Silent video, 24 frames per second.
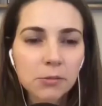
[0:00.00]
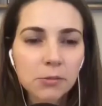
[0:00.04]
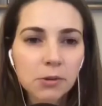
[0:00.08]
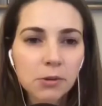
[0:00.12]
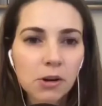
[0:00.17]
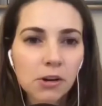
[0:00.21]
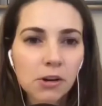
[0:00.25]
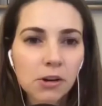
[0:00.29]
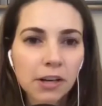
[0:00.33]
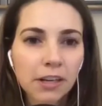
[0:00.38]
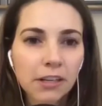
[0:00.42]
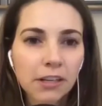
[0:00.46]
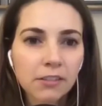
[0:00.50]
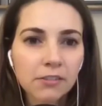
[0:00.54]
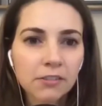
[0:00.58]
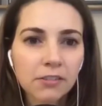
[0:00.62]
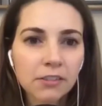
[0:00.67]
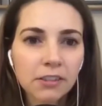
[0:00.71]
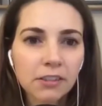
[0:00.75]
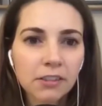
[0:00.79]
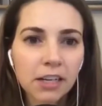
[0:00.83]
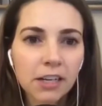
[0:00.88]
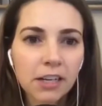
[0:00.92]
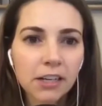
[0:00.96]
with all kind of
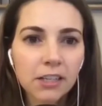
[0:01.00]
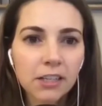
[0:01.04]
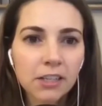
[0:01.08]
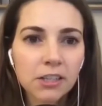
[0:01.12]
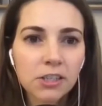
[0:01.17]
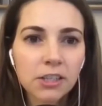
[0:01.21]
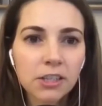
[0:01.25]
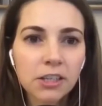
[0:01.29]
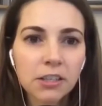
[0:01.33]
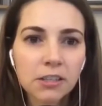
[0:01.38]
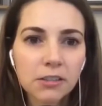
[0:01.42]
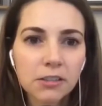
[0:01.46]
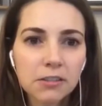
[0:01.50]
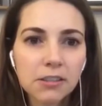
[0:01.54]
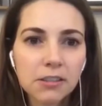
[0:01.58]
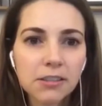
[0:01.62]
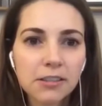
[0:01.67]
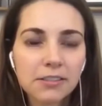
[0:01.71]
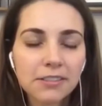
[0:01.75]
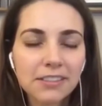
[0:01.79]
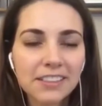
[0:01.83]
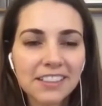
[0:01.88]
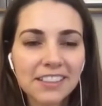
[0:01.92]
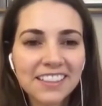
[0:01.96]
caricatures
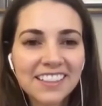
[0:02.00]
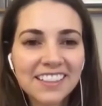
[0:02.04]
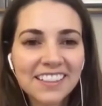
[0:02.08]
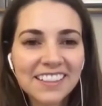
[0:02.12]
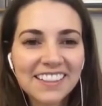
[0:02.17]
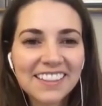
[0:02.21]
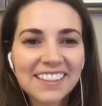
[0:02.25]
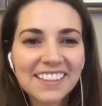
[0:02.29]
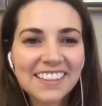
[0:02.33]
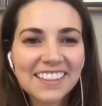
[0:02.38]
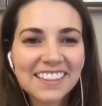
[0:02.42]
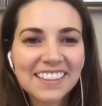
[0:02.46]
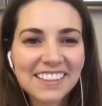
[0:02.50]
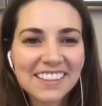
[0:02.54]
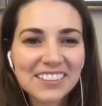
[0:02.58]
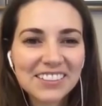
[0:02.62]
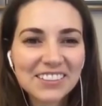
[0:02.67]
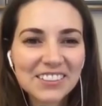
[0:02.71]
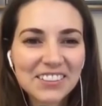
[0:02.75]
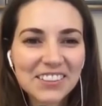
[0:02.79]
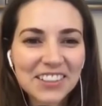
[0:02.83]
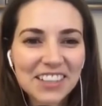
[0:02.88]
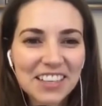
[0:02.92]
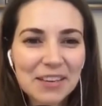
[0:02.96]
and
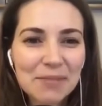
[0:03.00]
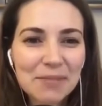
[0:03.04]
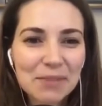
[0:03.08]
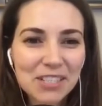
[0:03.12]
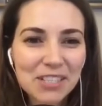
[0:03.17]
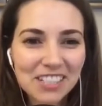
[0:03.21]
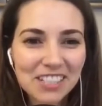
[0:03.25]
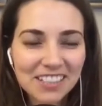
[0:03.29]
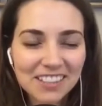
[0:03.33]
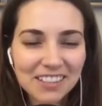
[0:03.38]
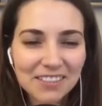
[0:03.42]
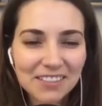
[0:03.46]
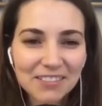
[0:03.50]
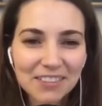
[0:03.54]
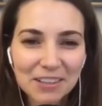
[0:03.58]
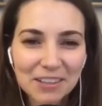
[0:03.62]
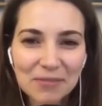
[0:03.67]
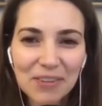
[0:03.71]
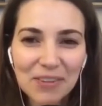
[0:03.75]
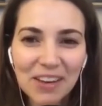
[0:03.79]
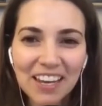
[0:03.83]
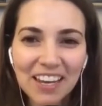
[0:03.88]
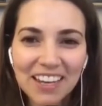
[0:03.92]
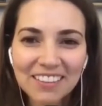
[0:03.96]
little images of their
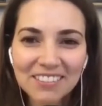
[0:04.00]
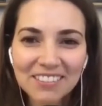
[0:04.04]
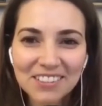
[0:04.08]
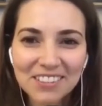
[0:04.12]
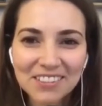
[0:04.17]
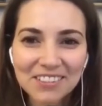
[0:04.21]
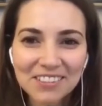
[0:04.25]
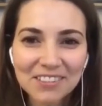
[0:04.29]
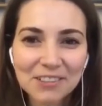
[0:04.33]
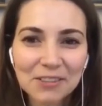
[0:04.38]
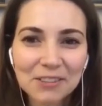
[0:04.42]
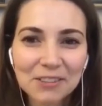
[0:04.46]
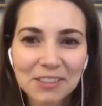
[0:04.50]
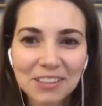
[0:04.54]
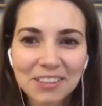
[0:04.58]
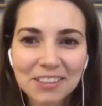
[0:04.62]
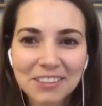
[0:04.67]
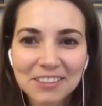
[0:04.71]
pain, which is so cute.